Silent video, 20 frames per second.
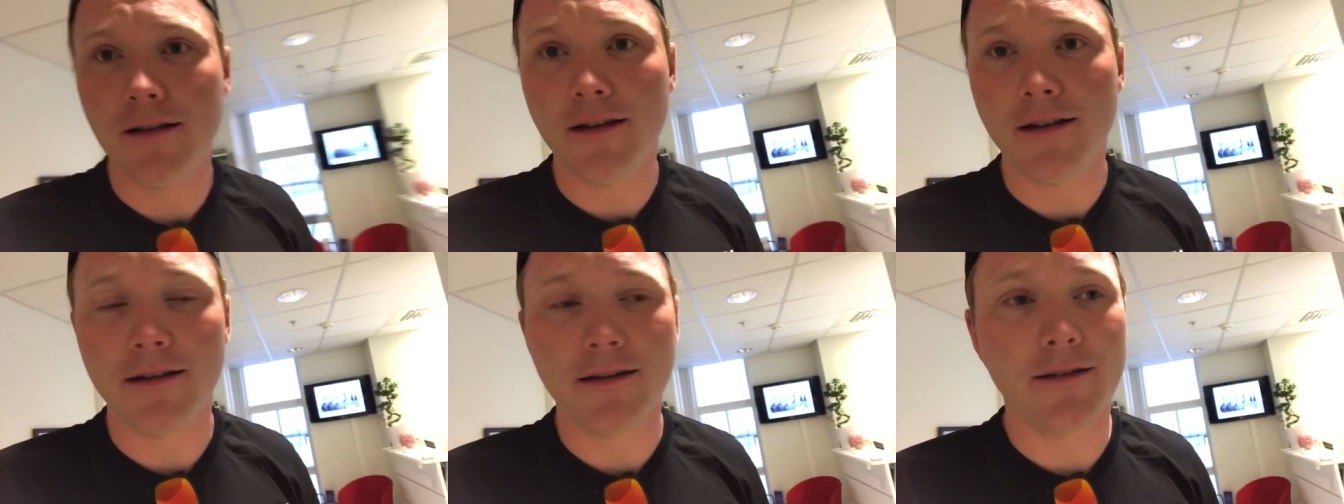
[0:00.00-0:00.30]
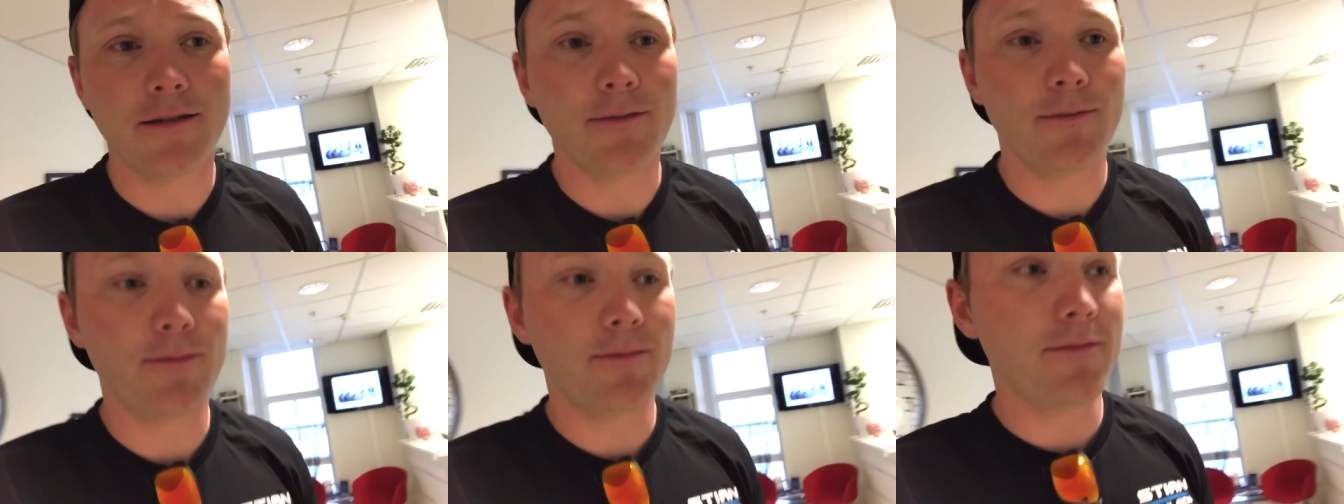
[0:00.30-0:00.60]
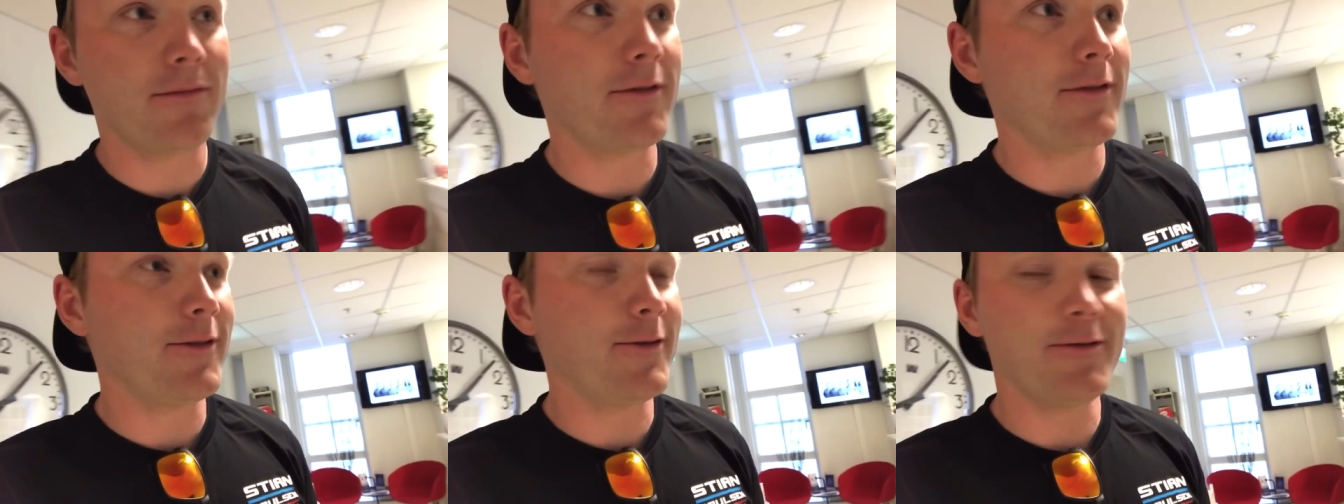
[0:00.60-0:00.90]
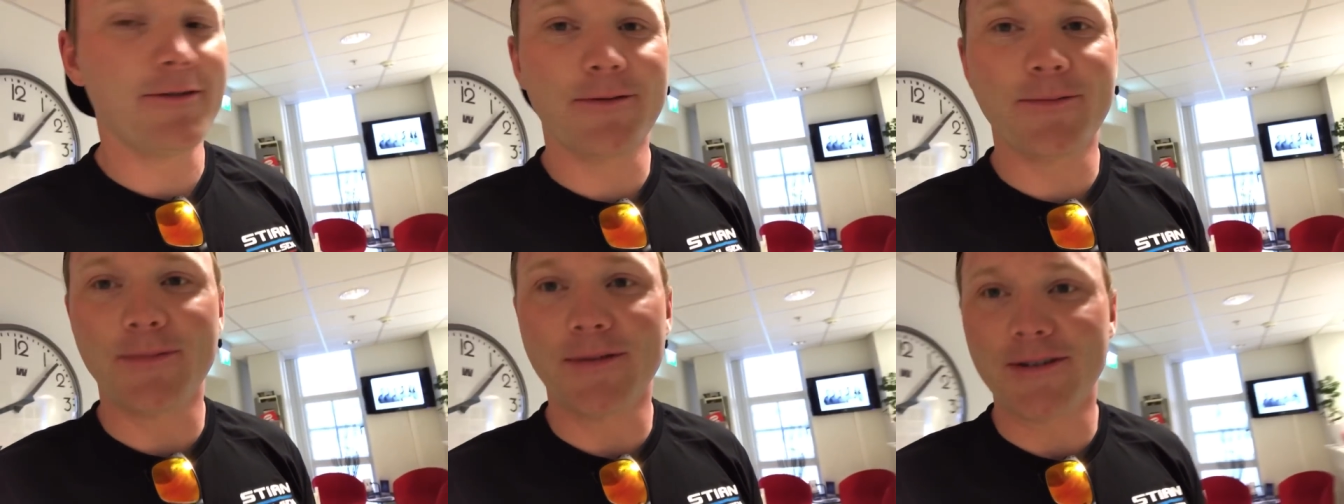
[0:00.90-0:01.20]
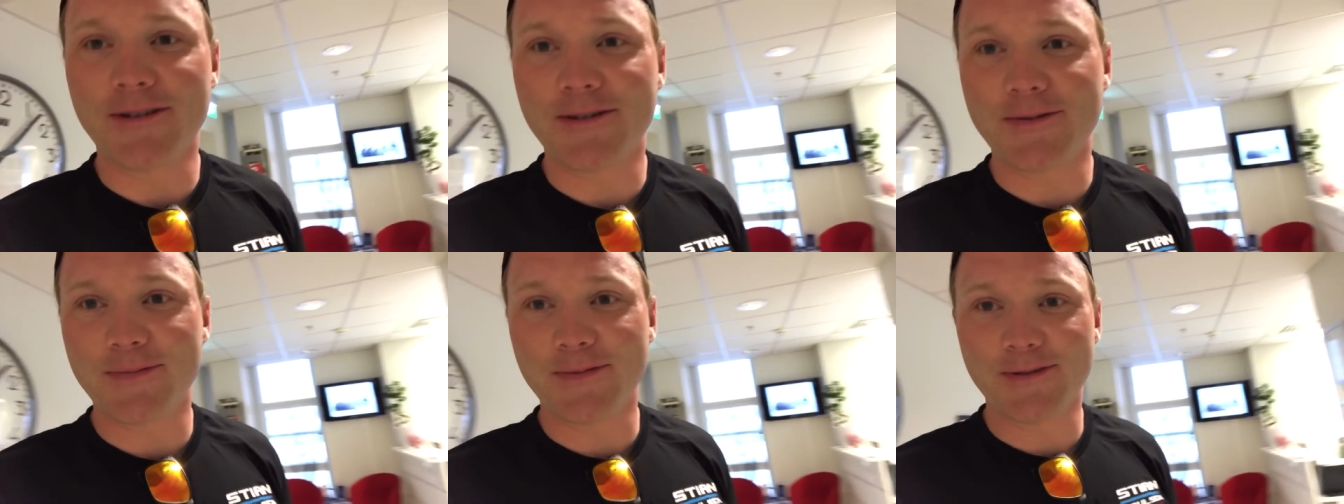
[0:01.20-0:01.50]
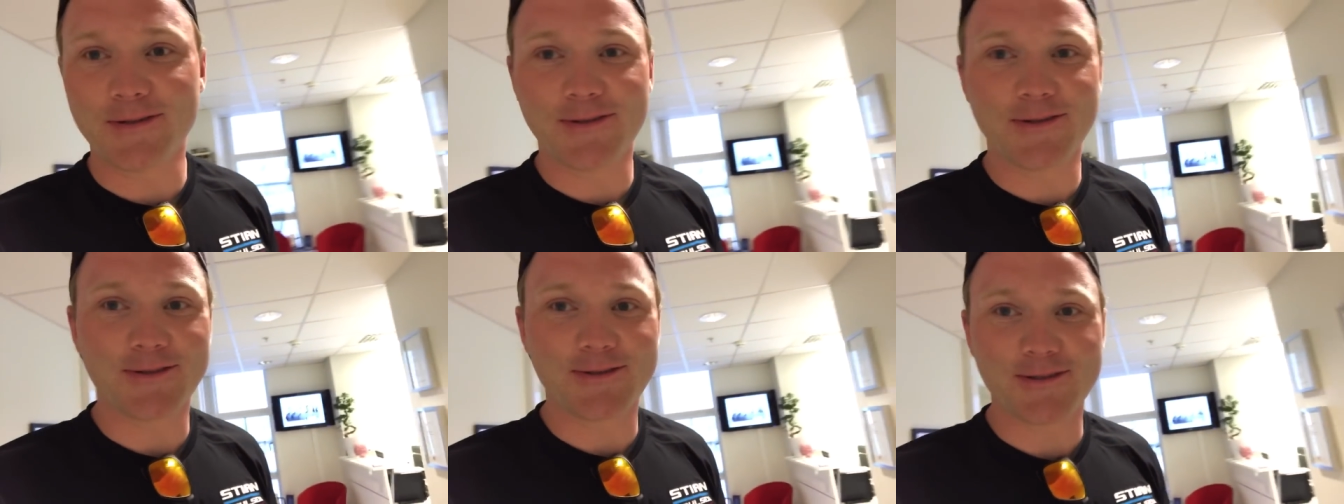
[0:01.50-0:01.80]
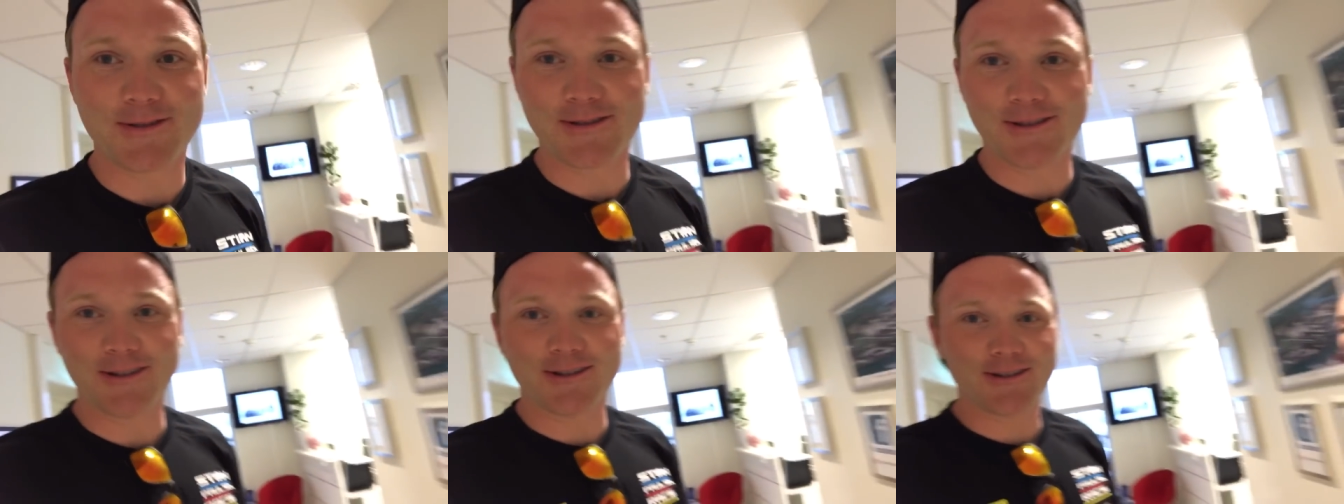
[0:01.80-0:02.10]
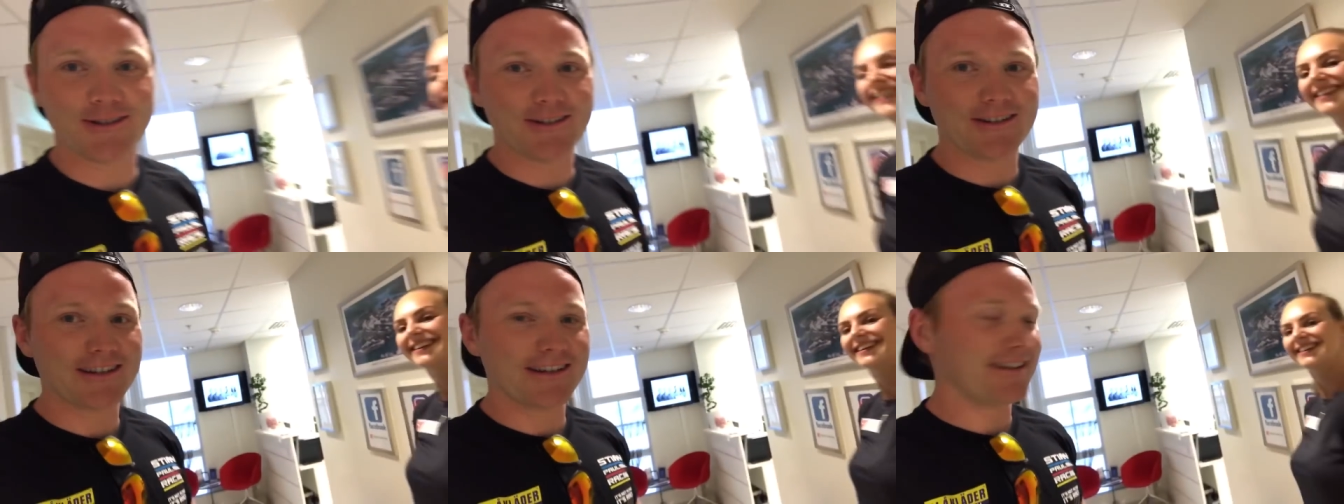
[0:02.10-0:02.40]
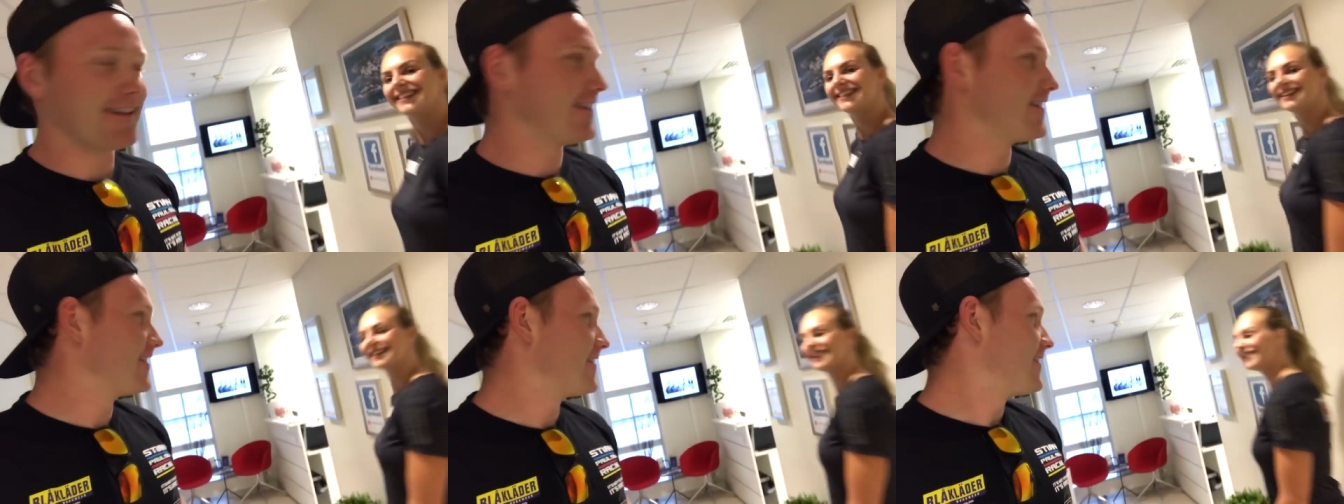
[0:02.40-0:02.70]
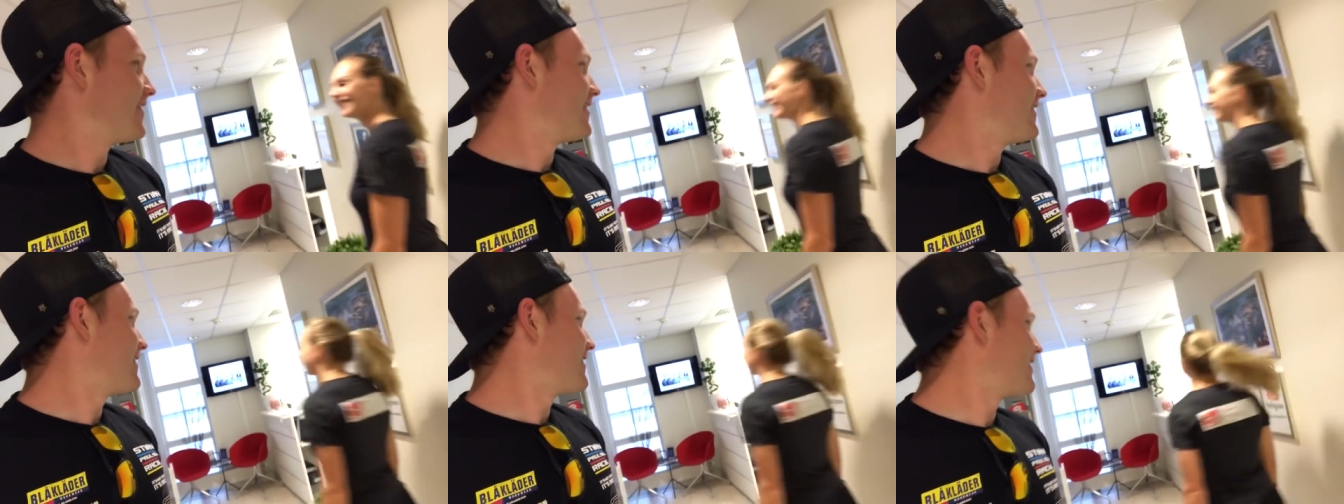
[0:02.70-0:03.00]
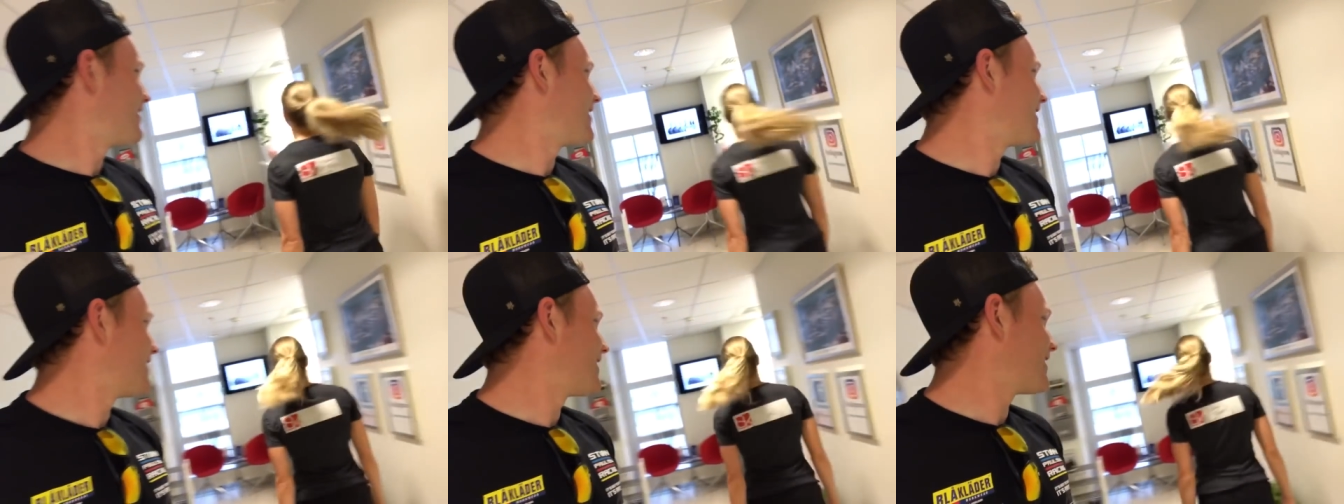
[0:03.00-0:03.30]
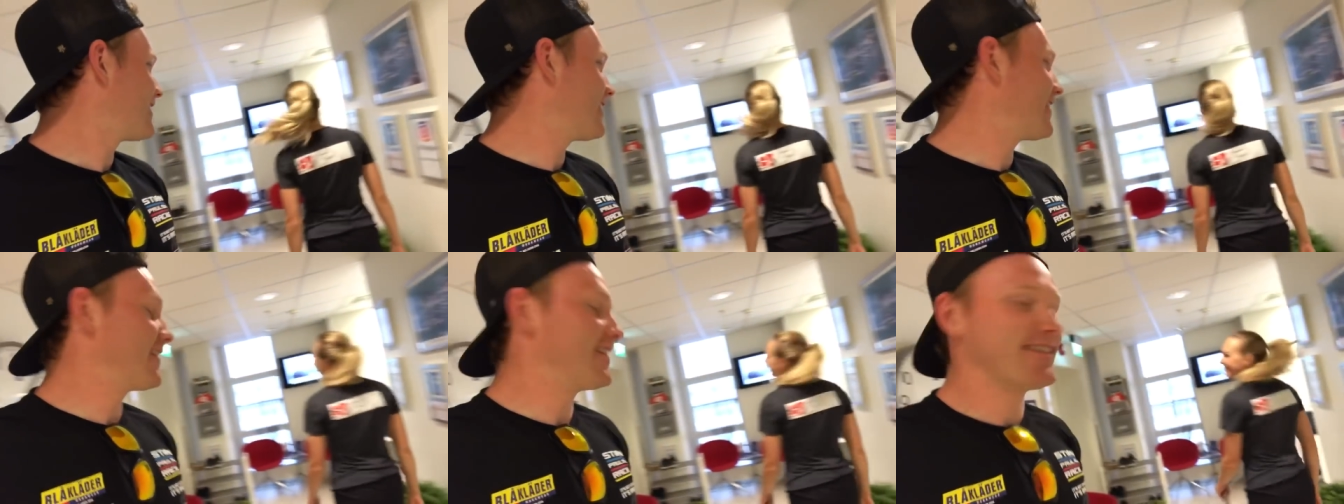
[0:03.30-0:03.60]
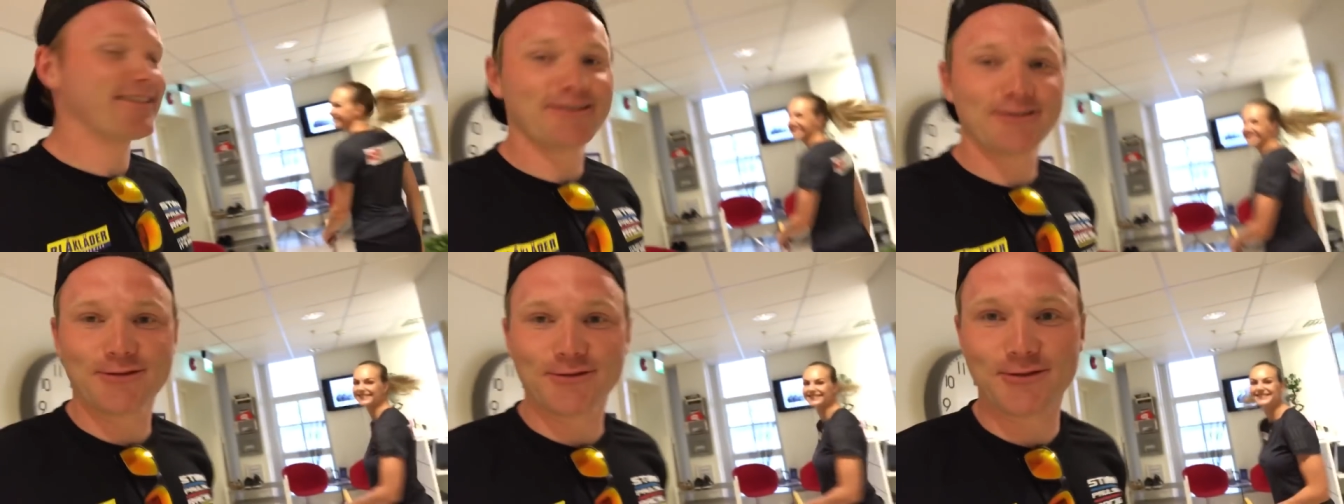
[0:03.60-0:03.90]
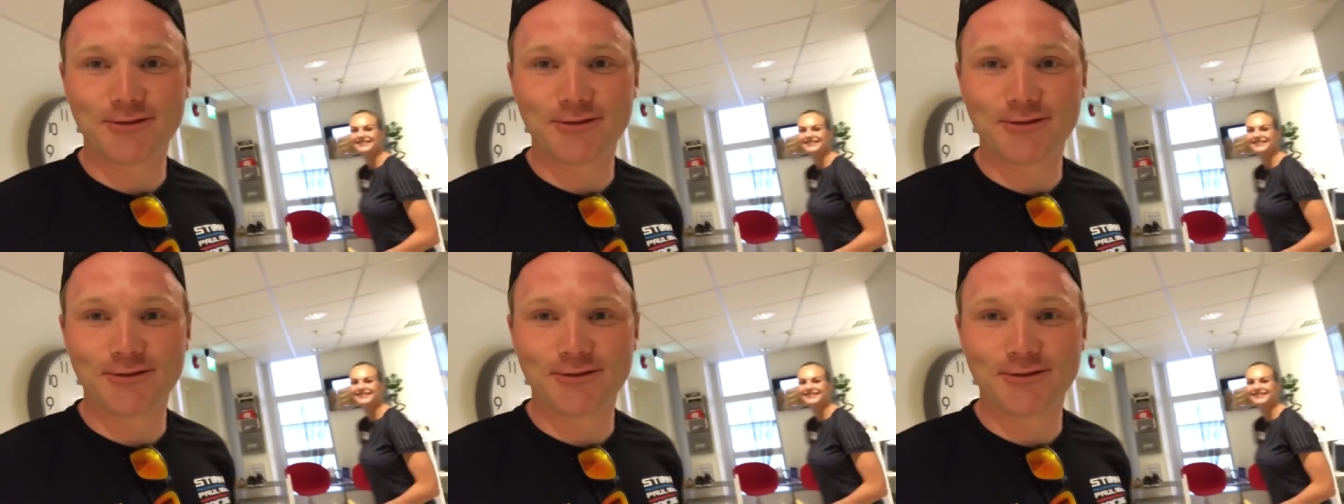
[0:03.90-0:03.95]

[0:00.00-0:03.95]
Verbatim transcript: I am now at my sponsor again. I don't